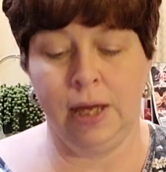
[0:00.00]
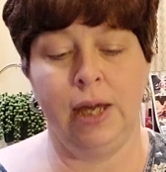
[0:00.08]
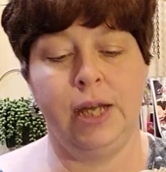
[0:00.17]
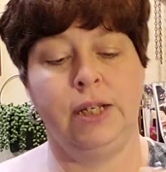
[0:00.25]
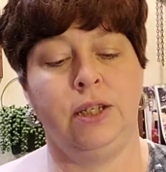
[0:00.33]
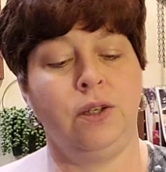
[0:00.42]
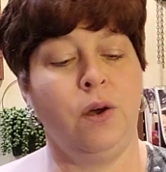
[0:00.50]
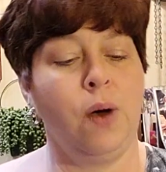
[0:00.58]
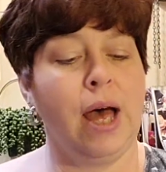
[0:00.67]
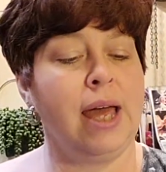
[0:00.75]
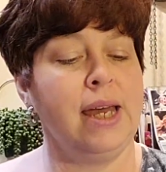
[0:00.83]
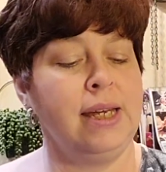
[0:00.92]
And so
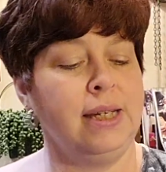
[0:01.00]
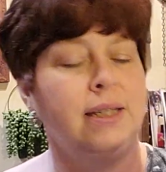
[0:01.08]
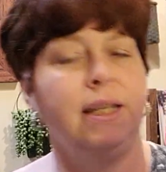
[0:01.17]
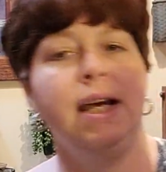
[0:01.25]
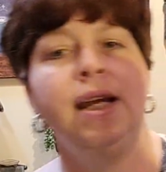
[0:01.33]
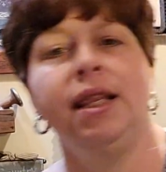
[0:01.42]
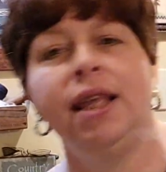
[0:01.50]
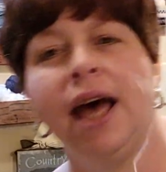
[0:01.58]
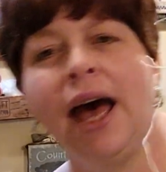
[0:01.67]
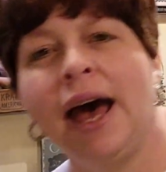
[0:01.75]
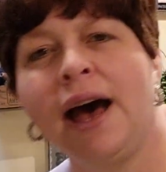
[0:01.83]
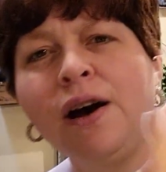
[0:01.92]
I had done the
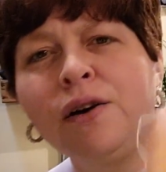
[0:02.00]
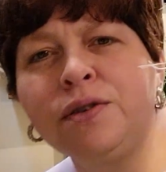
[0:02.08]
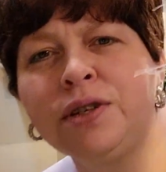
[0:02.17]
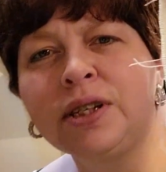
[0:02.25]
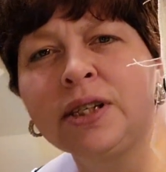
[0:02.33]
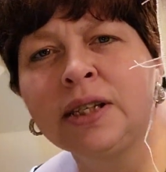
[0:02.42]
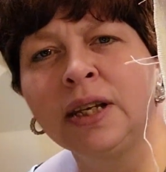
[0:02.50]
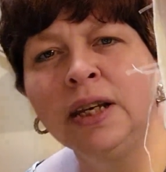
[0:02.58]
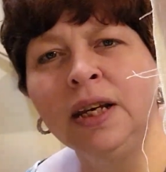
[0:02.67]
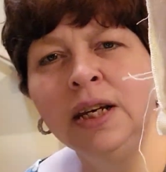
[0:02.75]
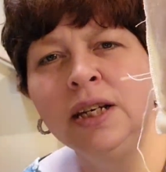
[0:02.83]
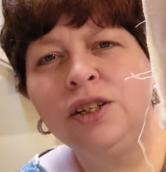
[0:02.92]
house
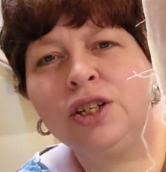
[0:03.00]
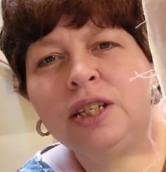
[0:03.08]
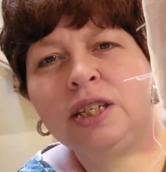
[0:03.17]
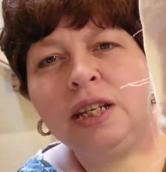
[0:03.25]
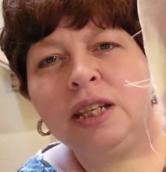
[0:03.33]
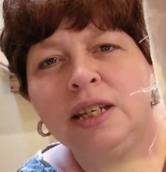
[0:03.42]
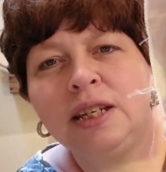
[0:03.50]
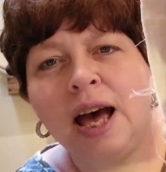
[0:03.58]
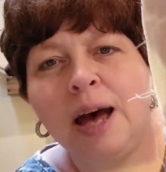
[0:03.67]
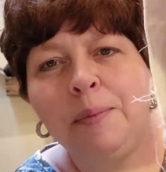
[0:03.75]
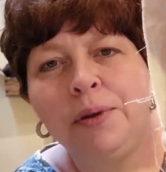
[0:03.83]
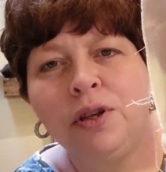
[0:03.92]
just to the
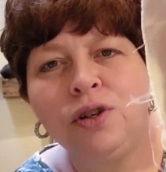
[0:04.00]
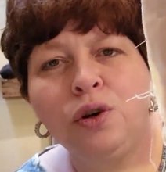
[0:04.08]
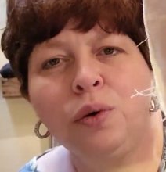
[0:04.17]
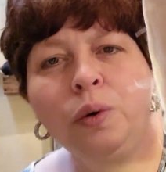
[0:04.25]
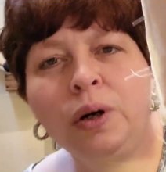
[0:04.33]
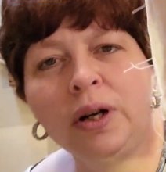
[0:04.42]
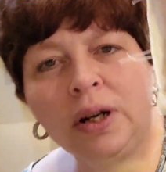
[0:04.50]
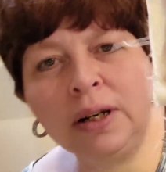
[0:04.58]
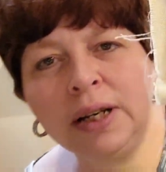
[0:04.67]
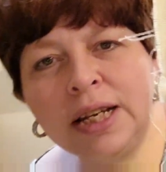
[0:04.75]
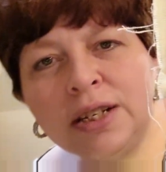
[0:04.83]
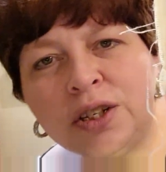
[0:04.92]
top of the door.
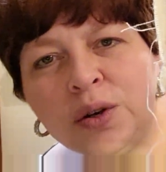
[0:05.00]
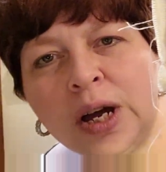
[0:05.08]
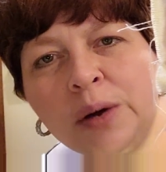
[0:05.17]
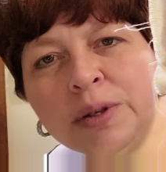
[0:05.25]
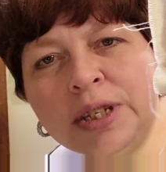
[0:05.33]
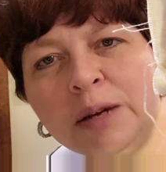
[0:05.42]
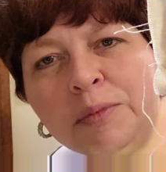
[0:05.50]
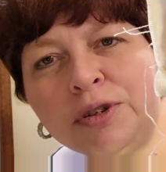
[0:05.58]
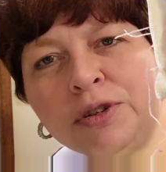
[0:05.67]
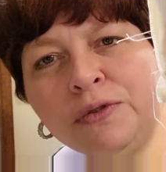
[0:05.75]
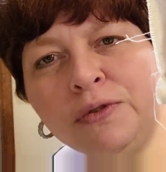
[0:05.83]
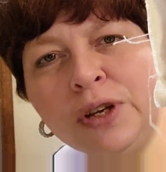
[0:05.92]
And so I was able
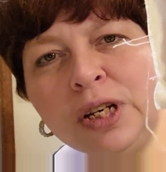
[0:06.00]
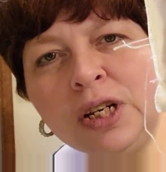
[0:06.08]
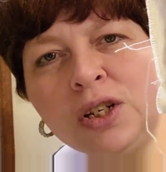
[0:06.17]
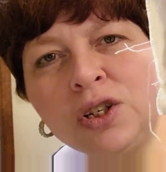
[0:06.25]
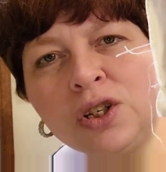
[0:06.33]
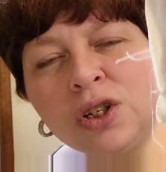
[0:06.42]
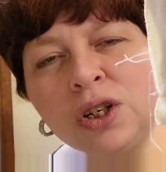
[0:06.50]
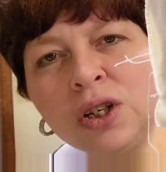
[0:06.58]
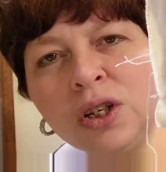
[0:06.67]
to finish